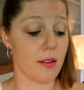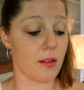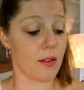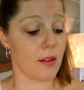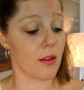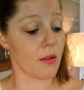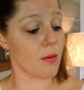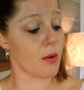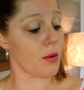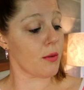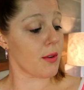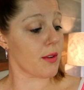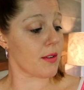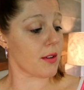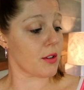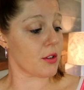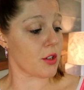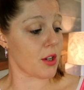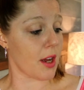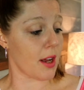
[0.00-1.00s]
So this one was
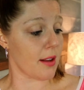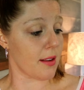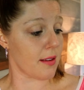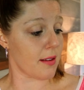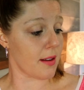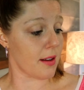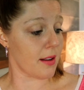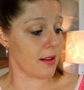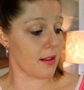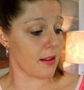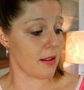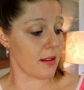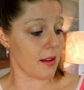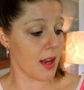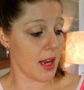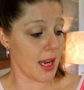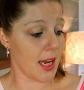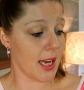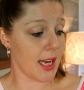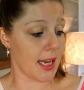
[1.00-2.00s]
the Johnson's
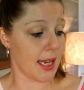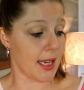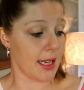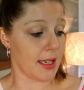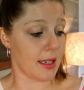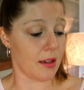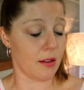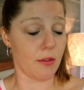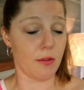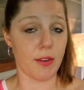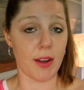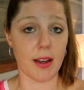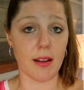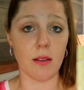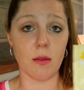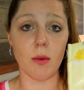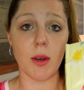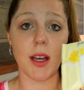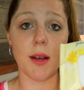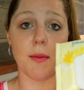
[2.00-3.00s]
hand and
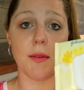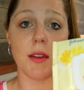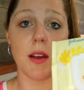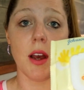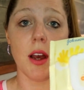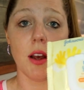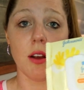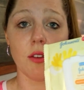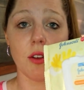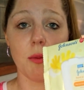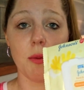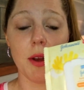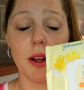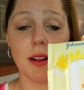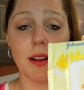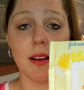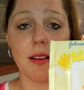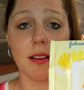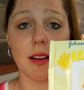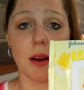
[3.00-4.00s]
face wipes. So I picked
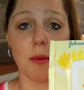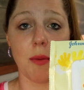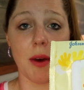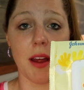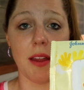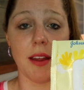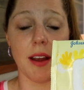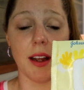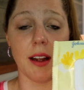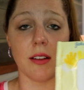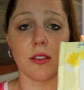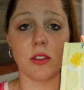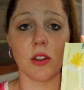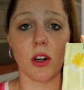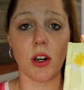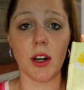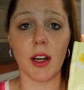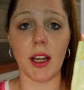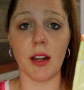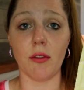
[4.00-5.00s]
these up I think at
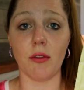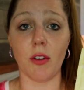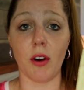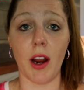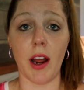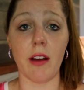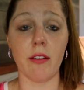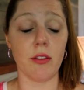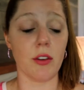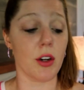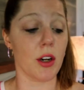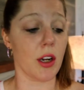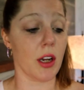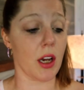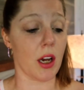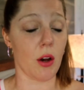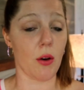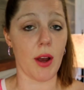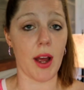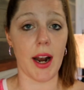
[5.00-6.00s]
Target forever
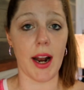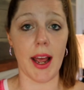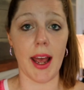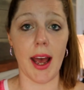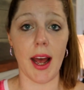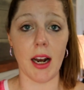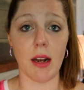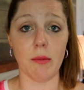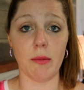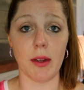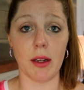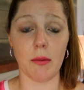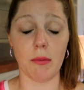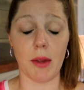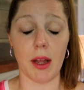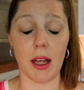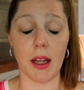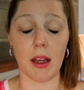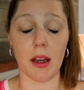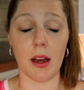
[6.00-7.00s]
ago and I had them in
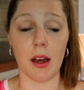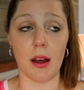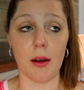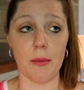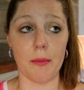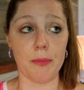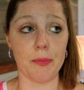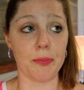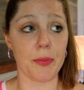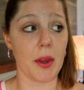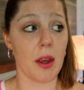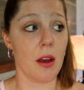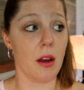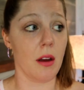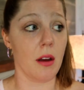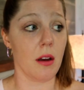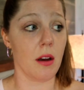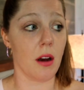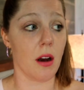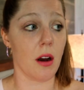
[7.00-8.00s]
like um,
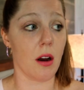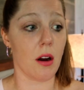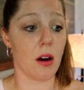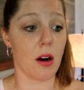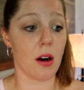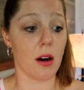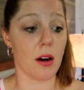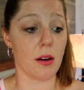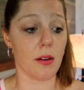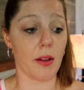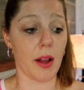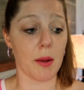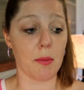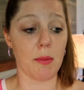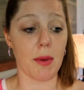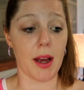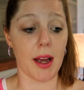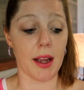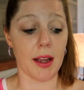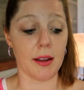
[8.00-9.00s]
our like
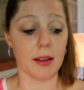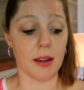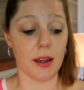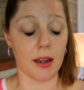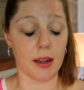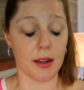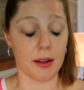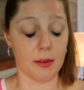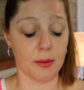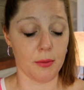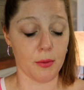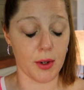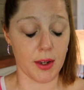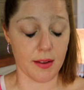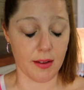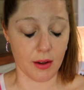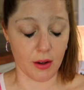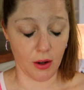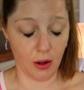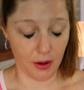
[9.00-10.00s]
my uh, what
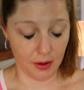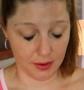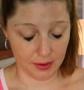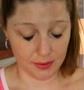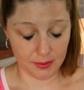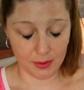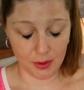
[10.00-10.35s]
is it called?